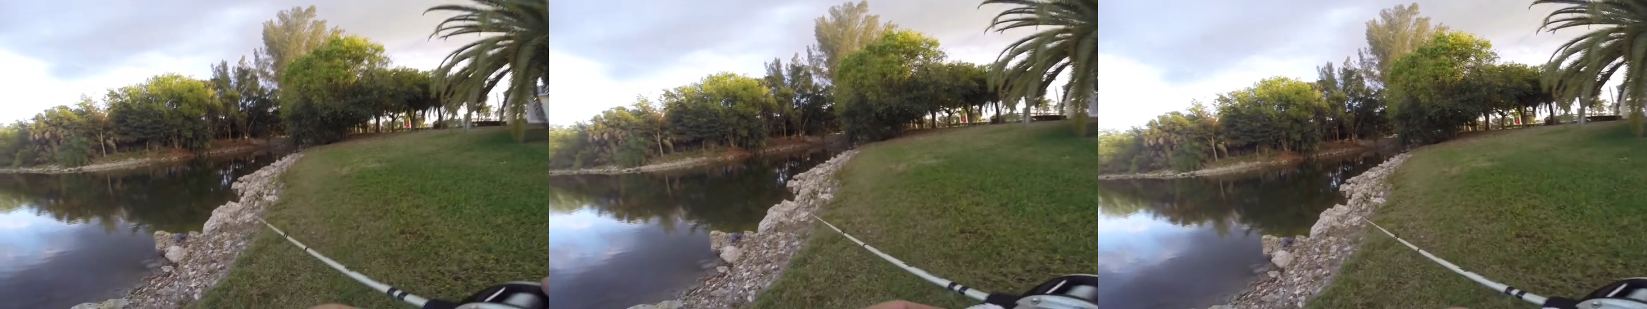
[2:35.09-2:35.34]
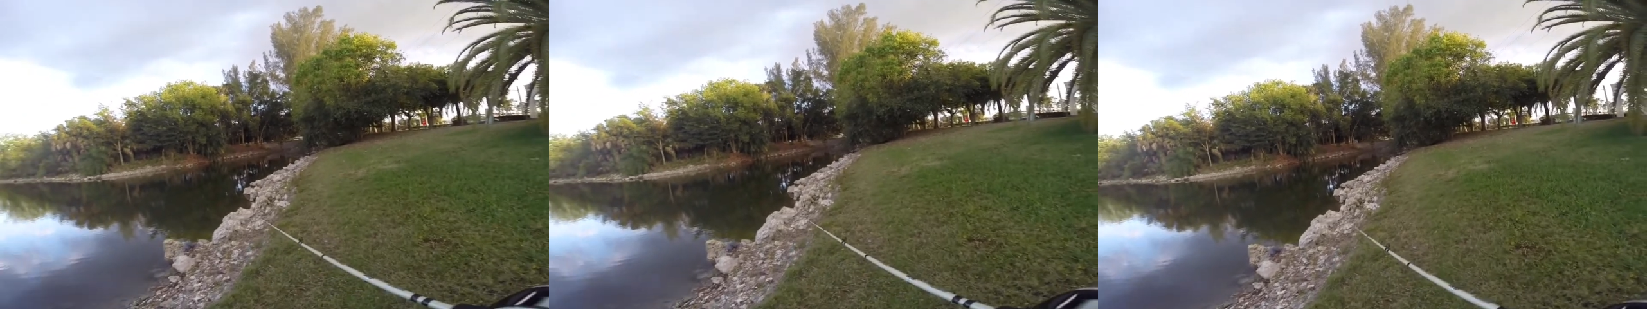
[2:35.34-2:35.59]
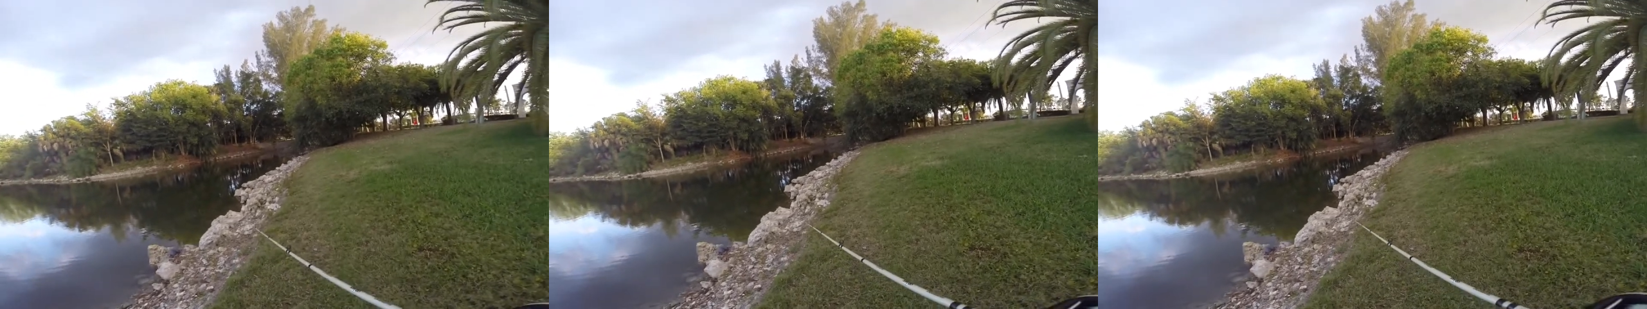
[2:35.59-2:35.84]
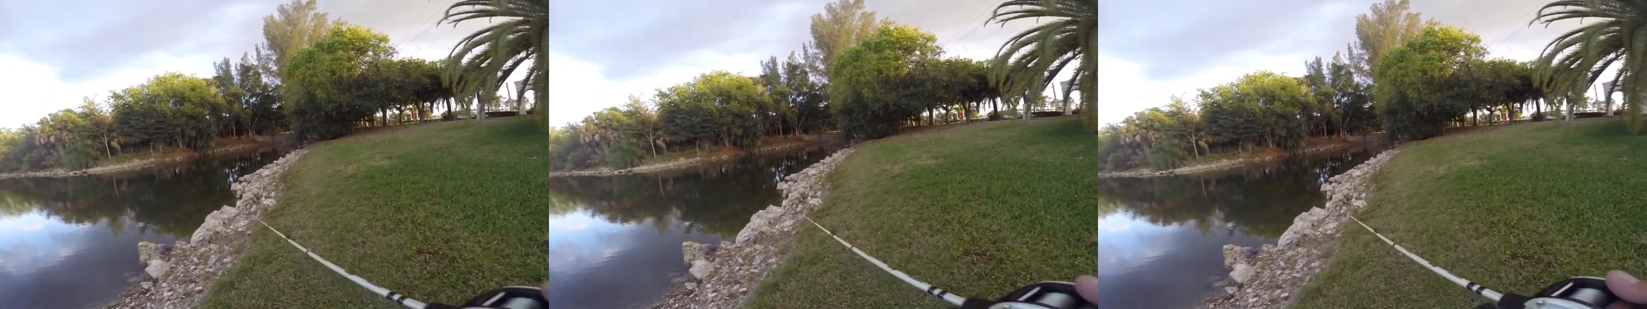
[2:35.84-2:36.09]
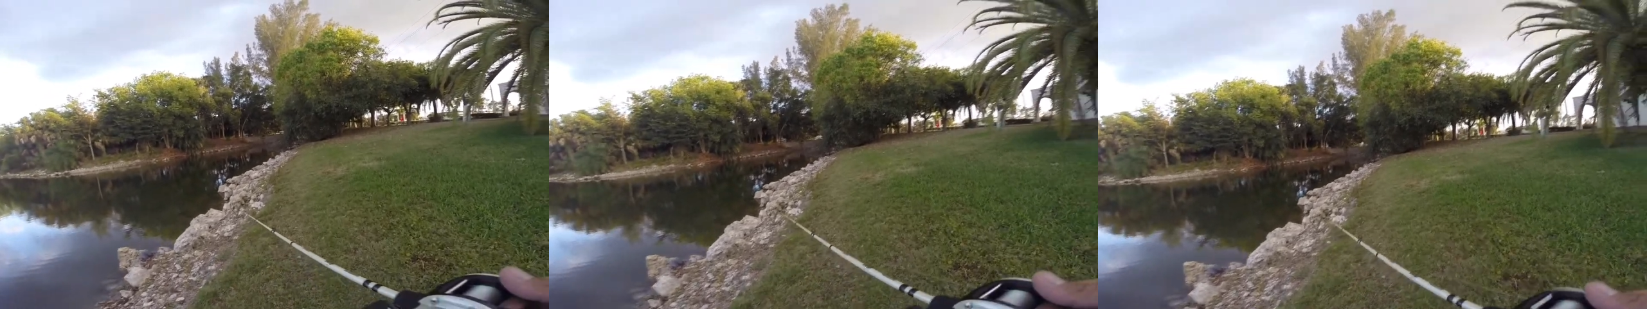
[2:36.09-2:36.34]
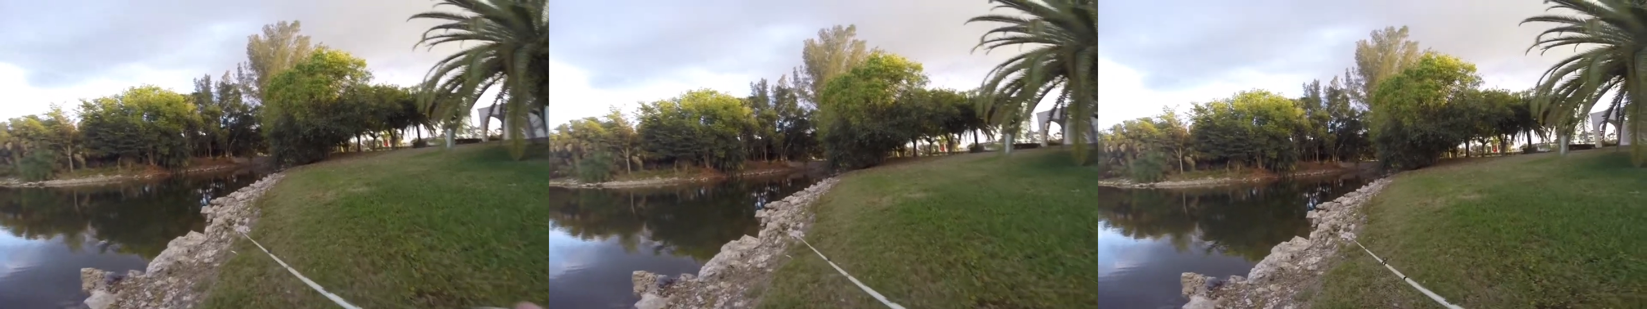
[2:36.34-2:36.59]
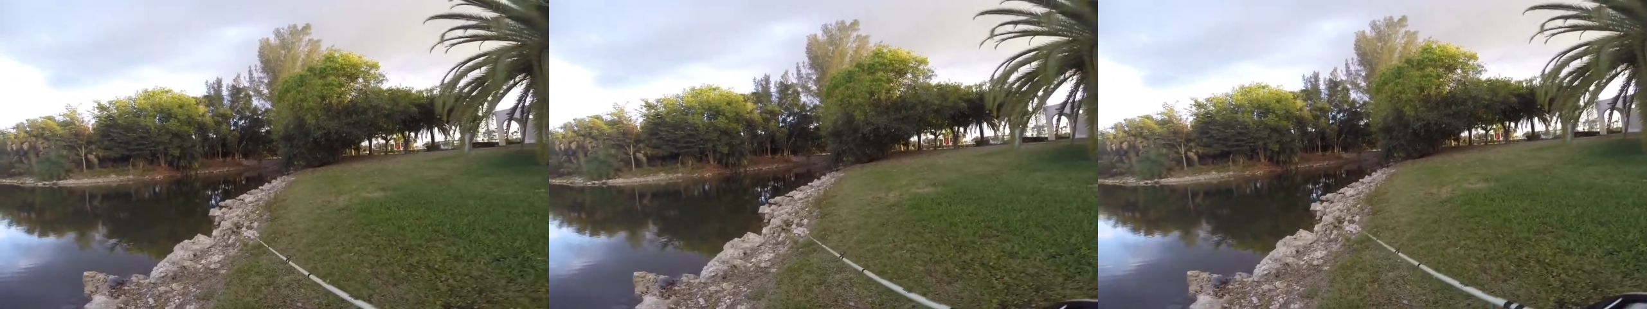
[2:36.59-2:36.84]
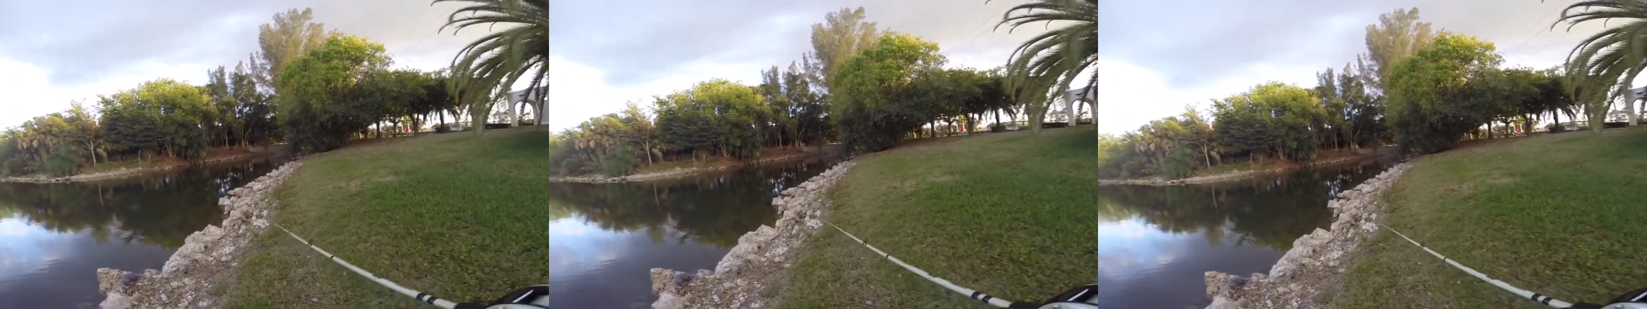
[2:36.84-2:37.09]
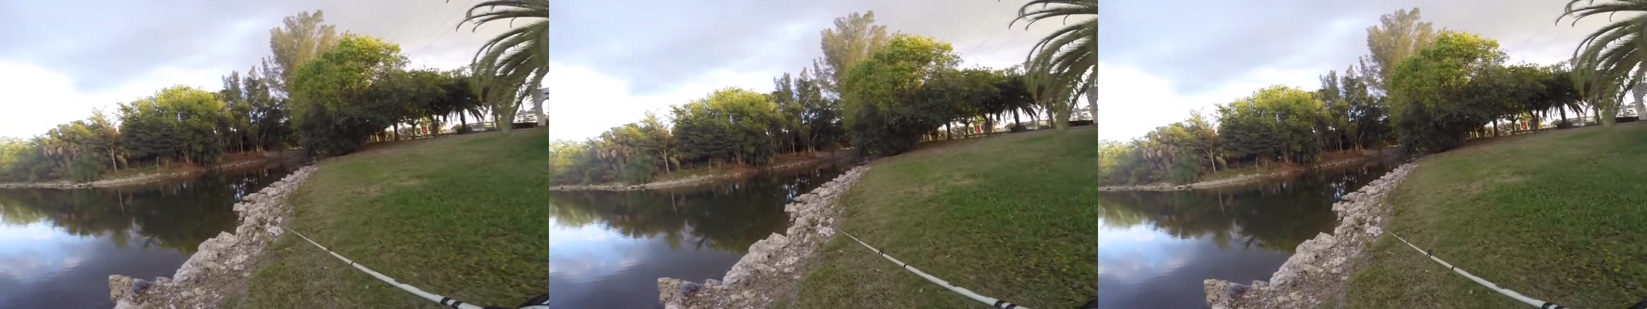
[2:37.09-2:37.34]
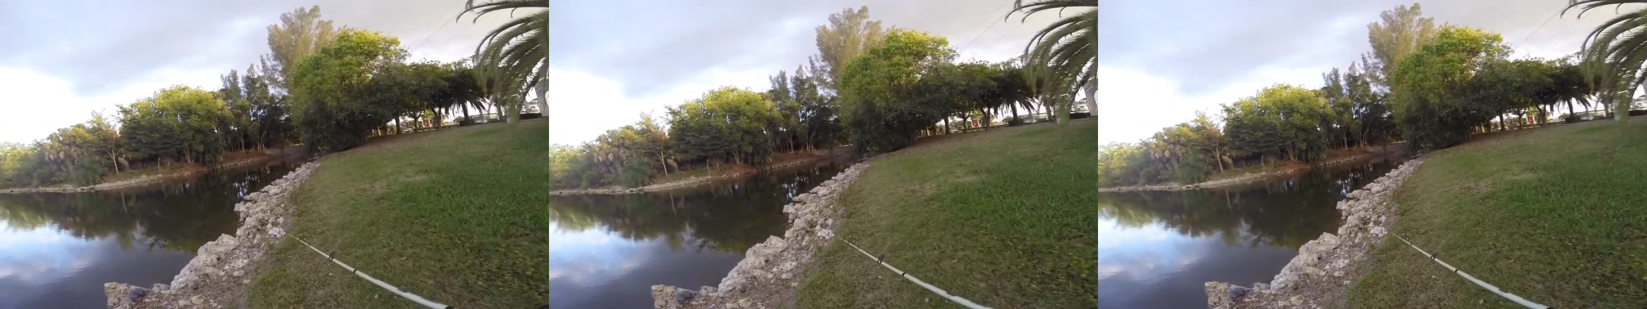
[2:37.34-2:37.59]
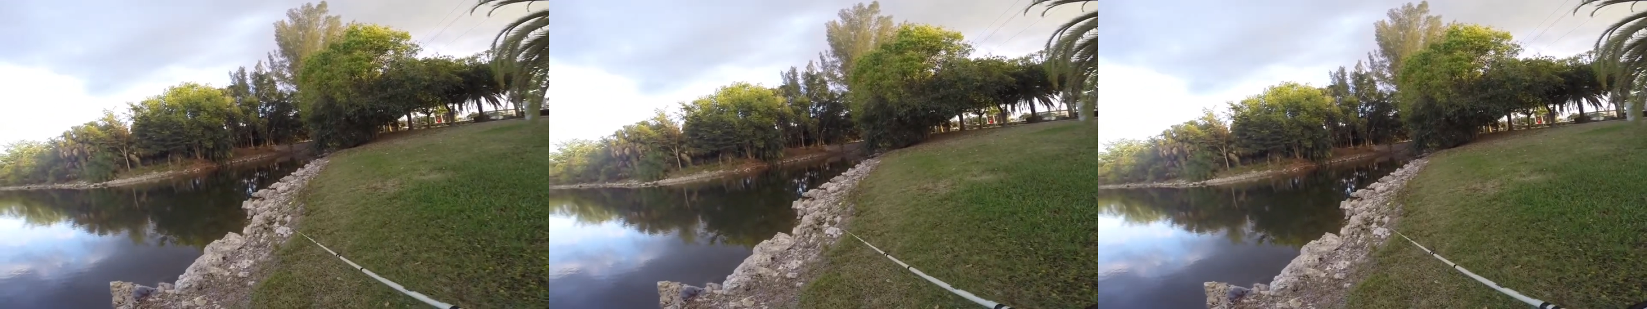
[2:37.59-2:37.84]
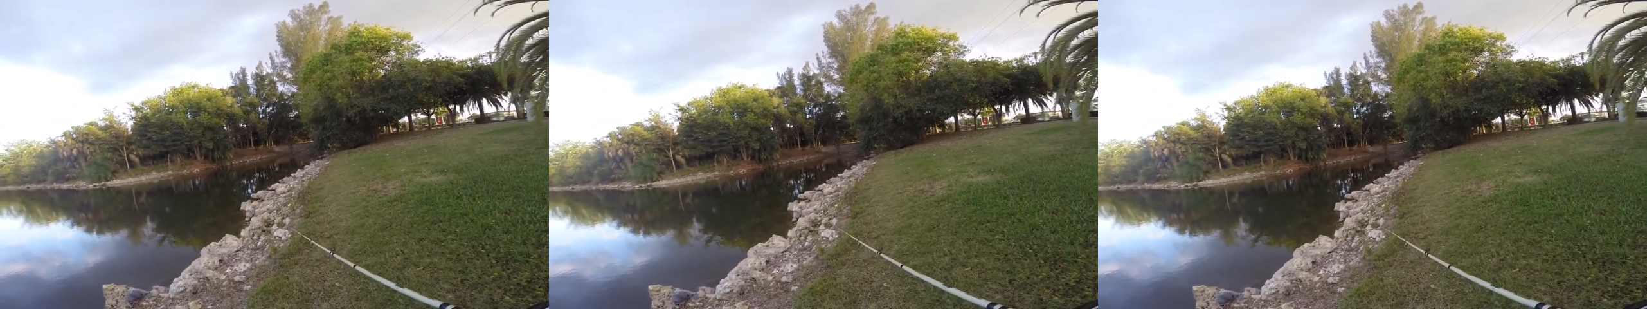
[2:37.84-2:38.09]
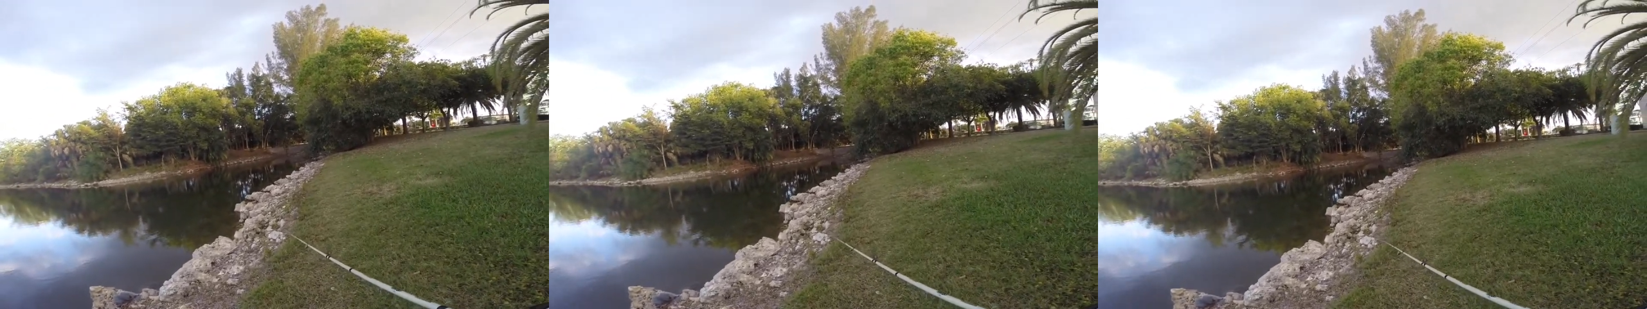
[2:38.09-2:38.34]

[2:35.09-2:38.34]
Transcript: (no speaker visible)